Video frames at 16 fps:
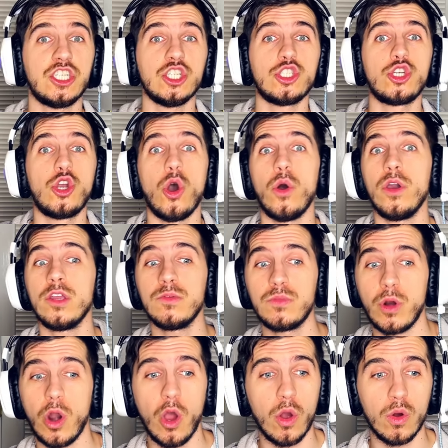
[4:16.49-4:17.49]
She's
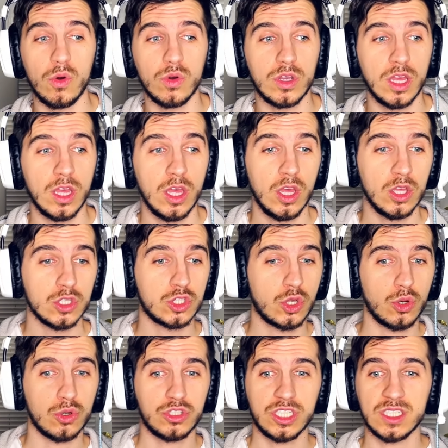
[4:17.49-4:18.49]
going rogue.
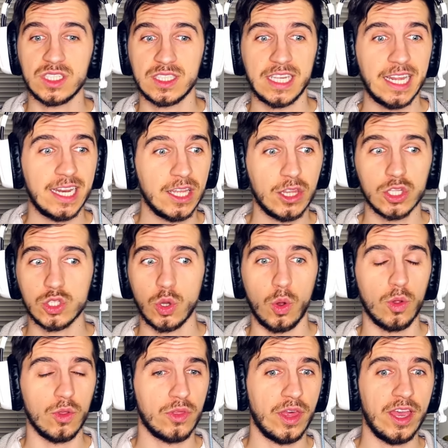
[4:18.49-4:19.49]
So she's setting this
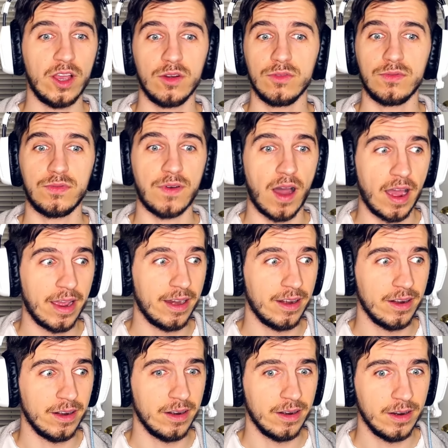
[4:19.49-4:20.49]
whole thing on
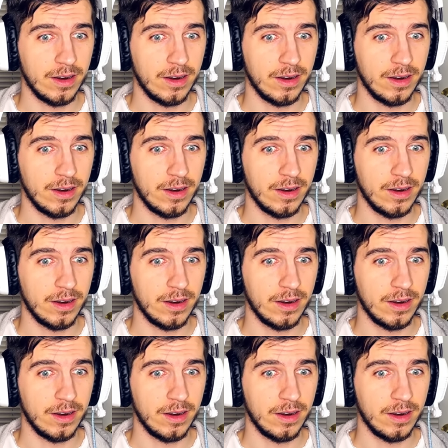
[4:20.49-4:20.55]
fire?